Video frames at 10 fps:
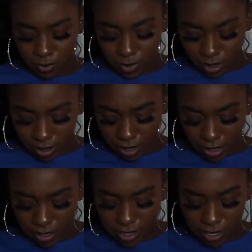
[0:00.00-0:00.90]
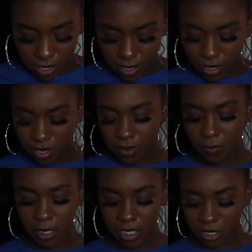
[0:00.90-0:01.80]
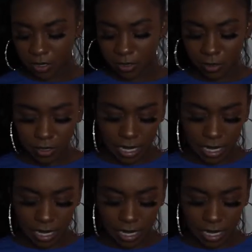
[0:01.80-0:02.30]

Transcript: really nice material.